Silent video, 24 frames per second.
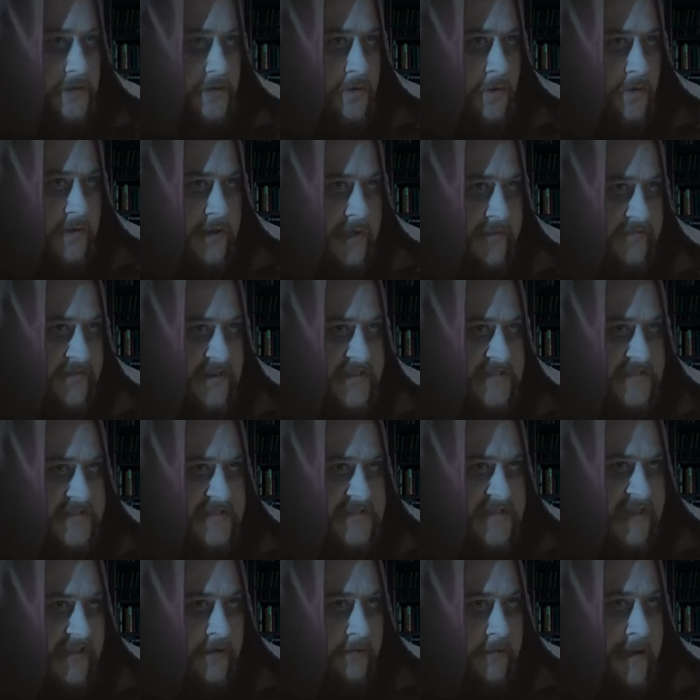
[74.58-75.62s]
Not even a
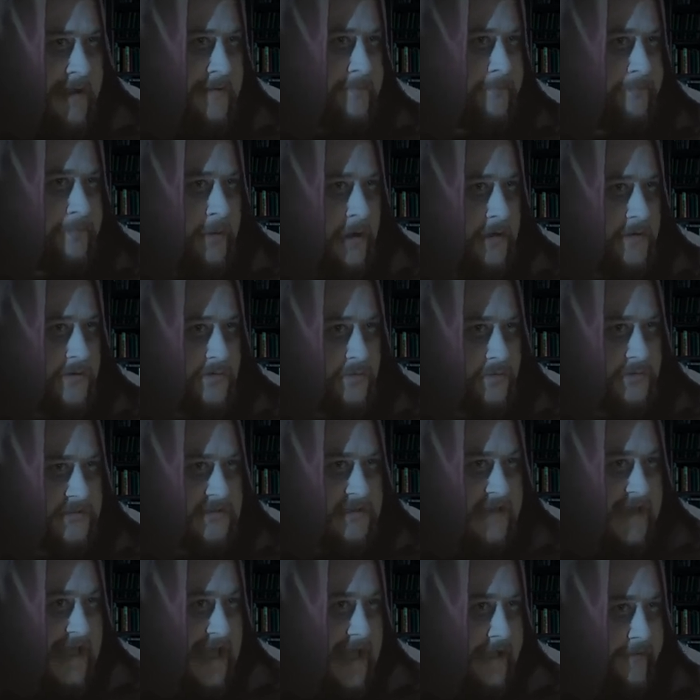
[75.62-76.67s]
cigarette butt was
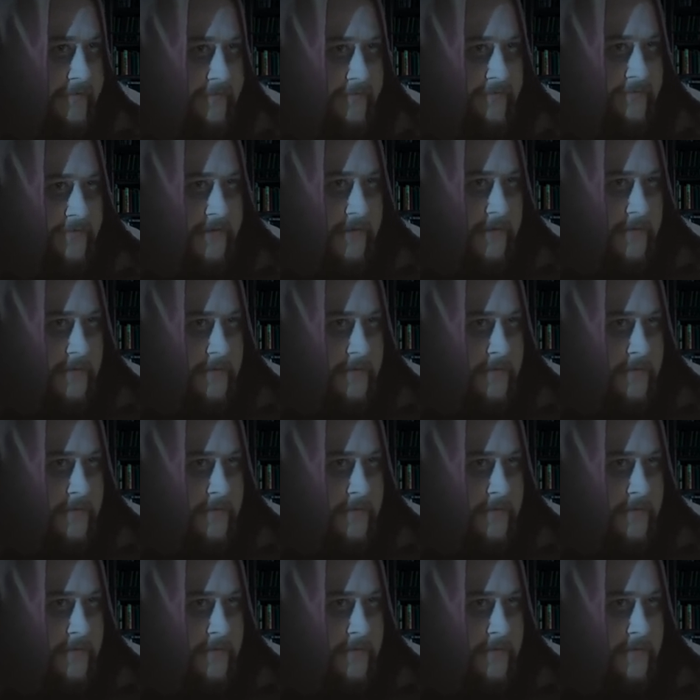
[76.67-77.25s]
left.